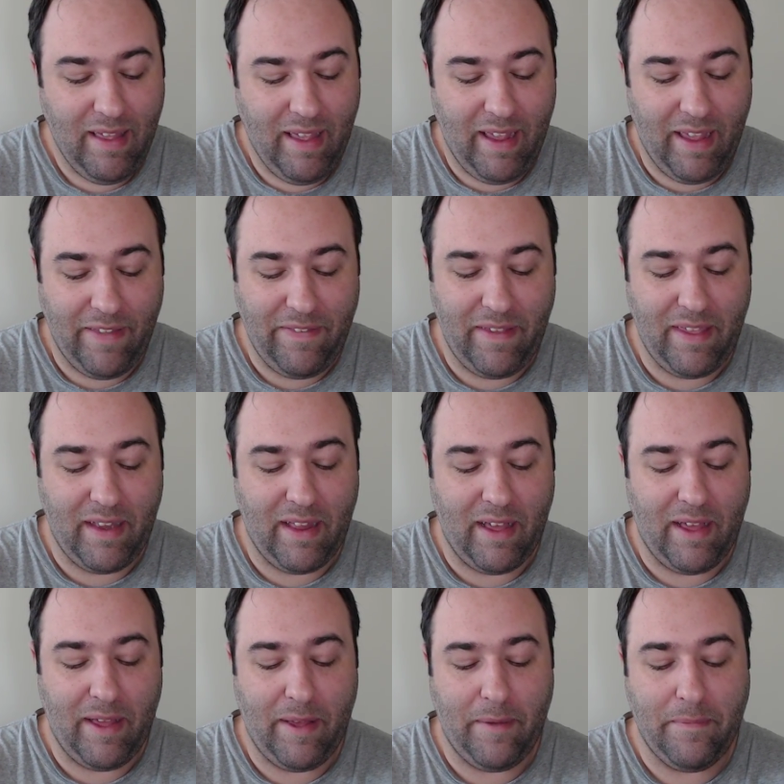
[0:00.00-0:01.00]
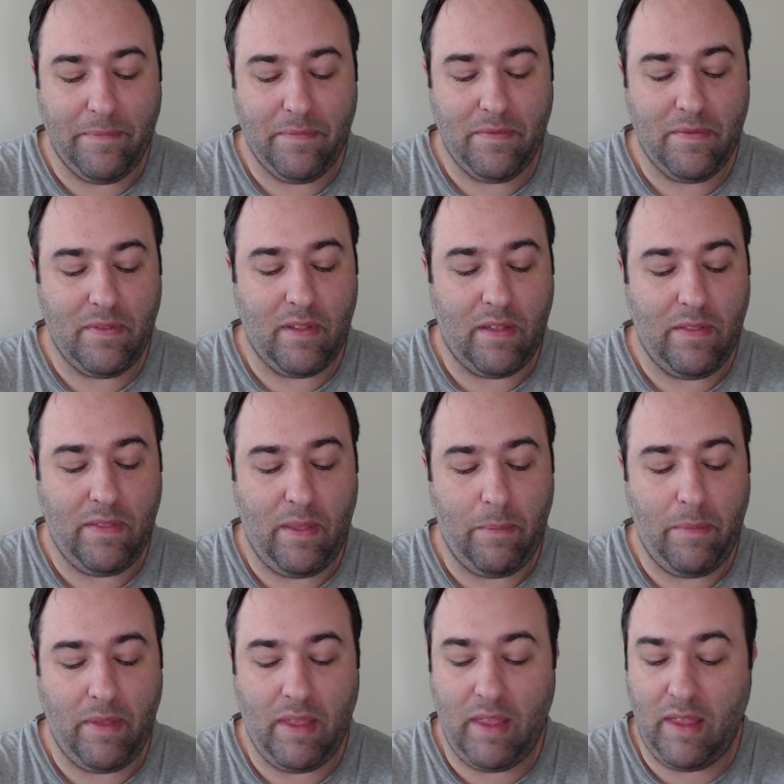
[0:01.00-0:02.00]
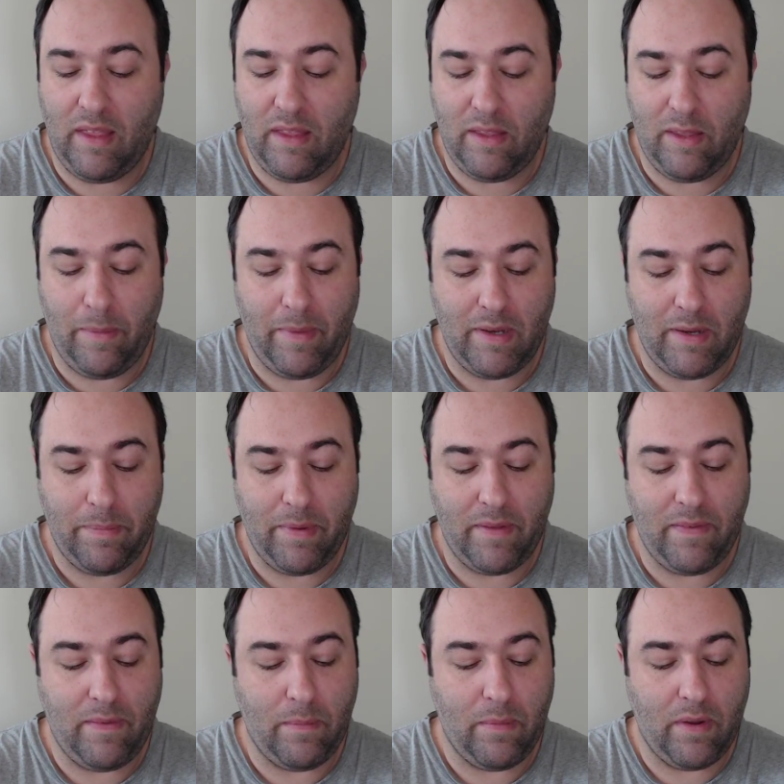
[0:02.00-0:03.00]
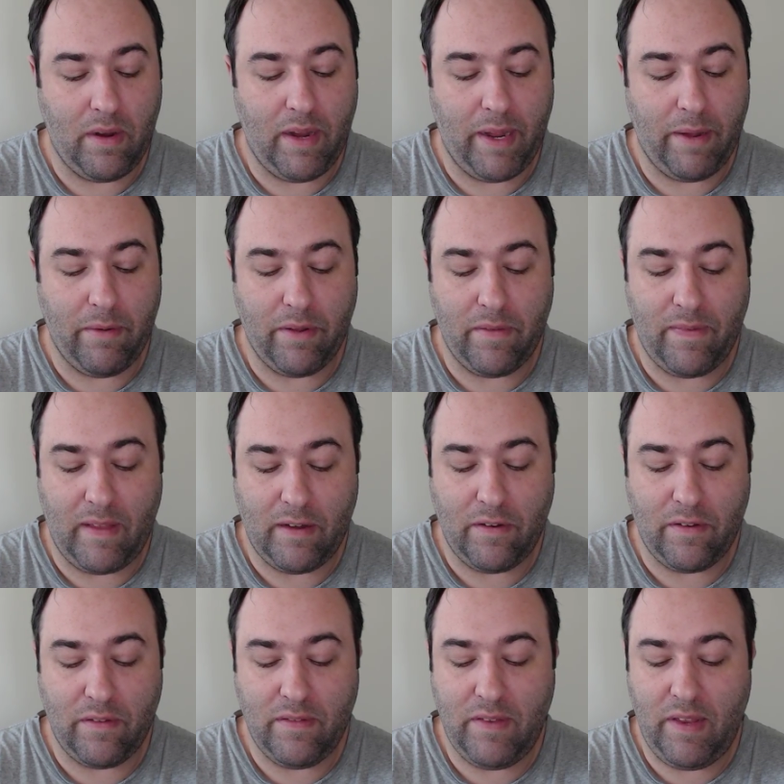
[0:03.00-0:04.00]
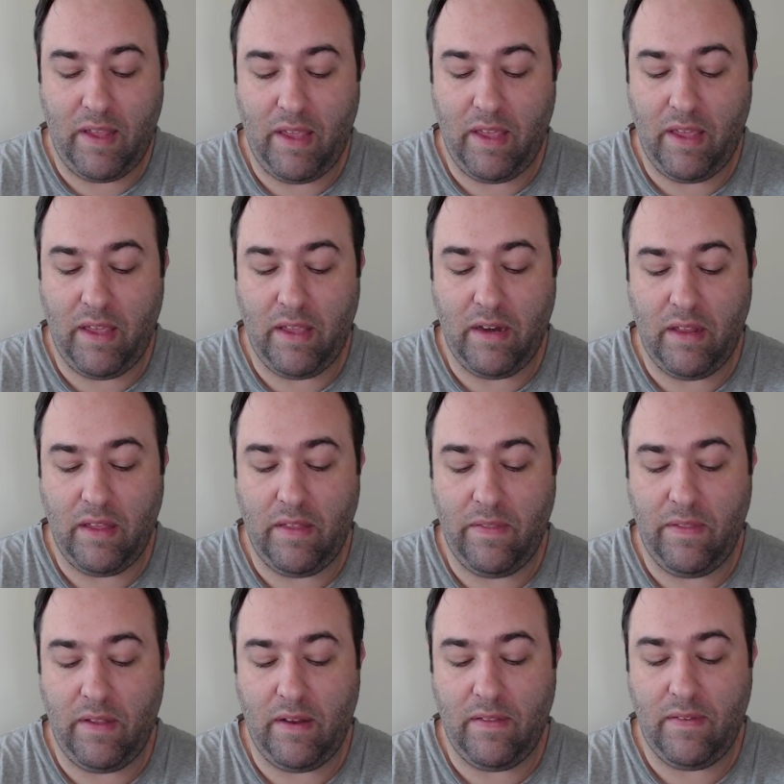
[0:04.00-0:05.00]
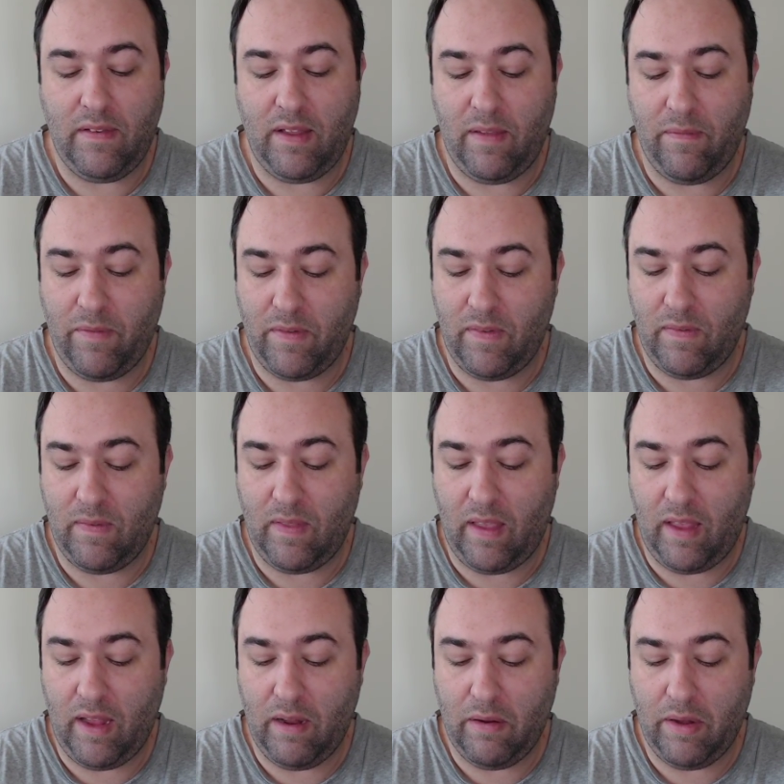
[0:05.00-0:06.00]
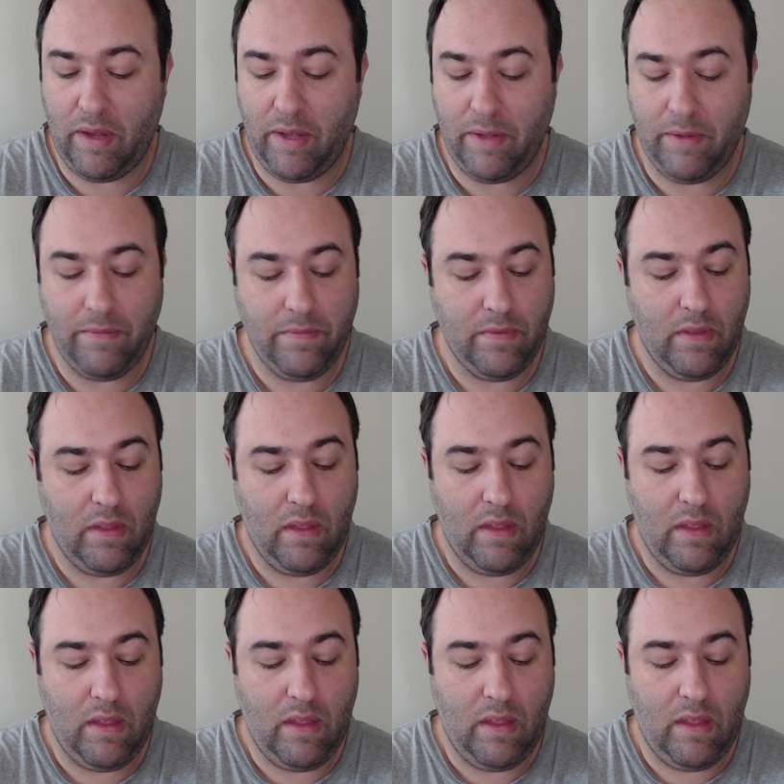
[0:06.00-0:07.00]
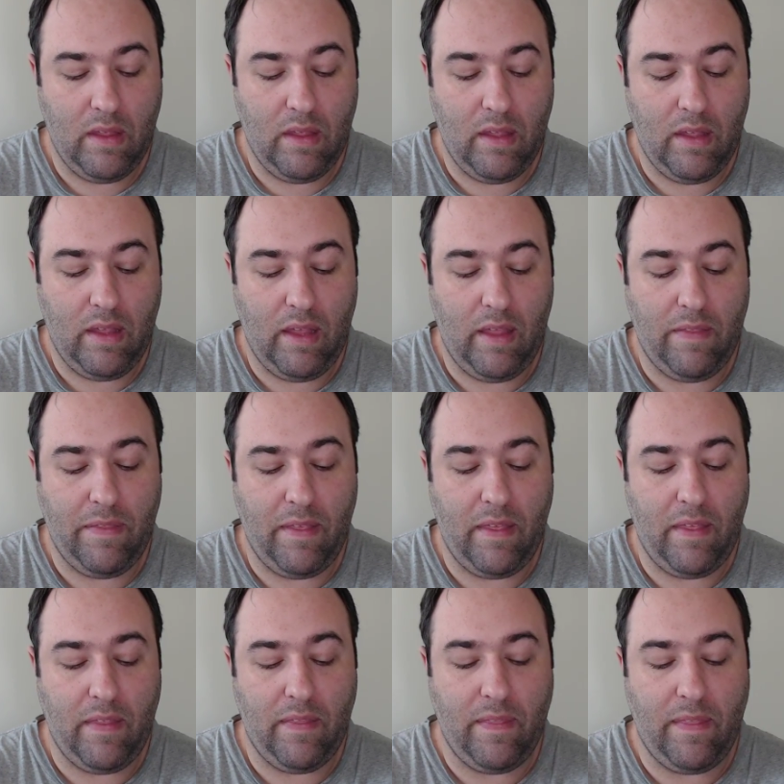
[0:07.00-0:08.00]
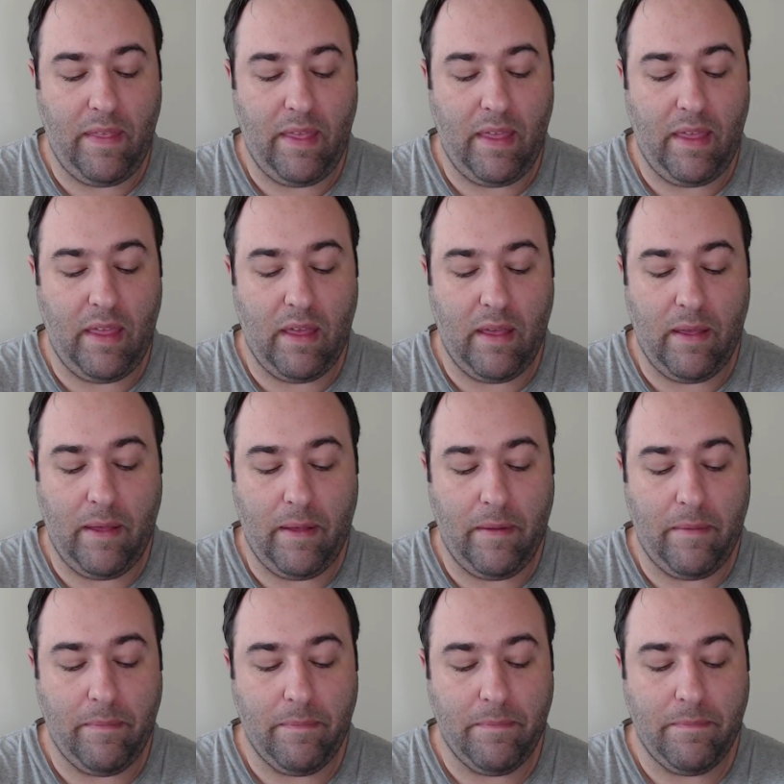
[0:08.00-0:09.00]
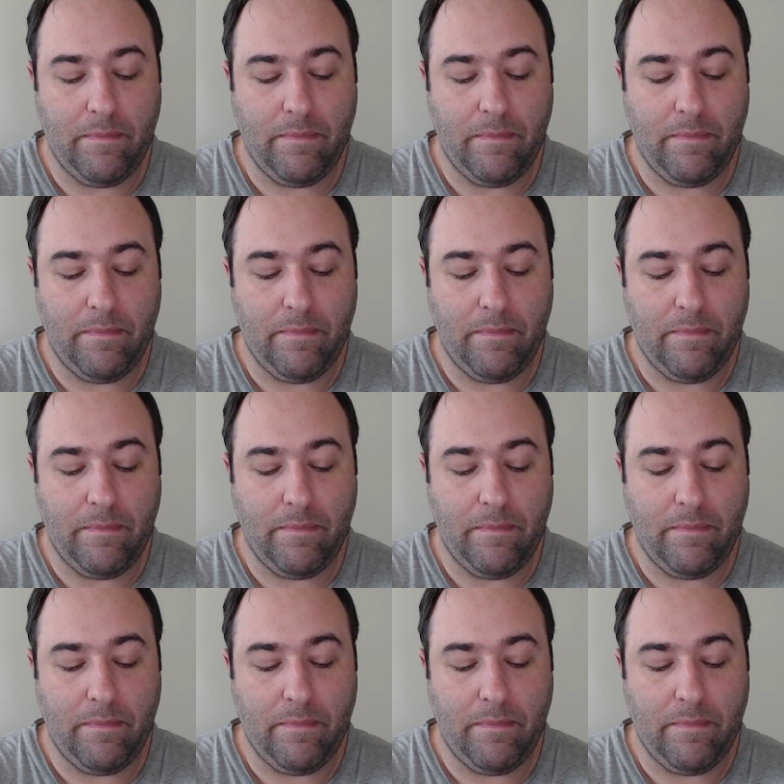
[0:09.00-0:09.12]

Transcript: And then, um, then we go back to the present where Arrow goes after Ted. And then it's Ted versus the Arrow. And then they, um,